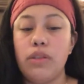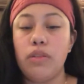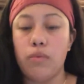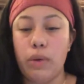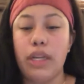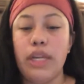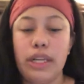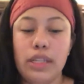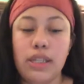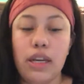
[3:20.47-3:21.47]
when
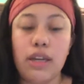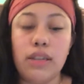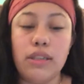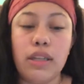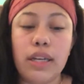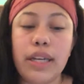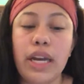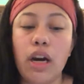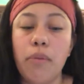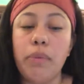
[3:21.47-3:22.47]
he says,
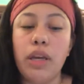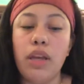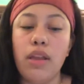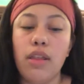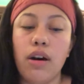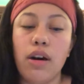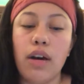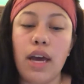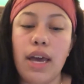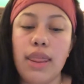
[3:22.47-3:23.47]
"Get up," he thought,
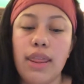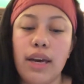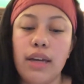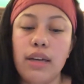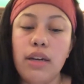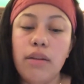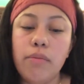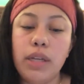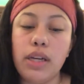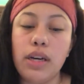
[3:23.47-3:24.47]
and then
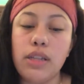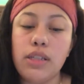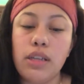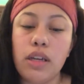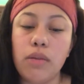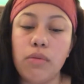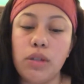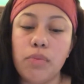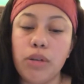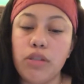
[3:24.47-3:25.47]
because it
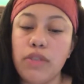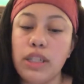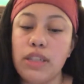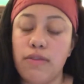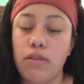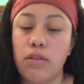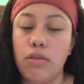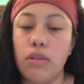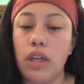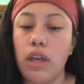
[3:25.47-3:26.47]
was proving
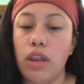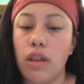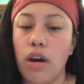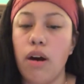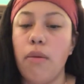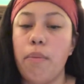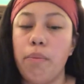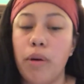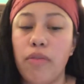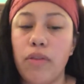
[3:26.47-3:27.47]
difficult, he thought
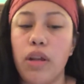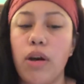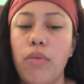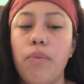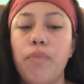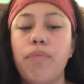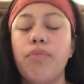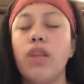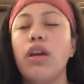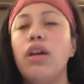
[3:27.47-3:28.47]
buffalo.
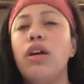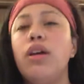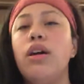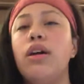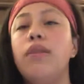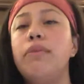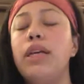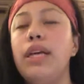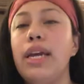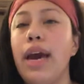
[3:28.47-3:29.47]

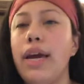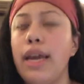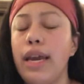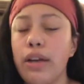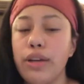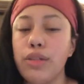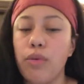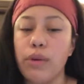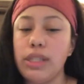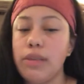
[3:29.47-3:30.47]
He had anger
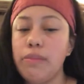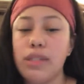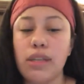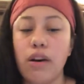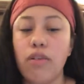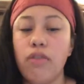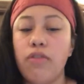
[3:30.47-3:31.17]
towards himself,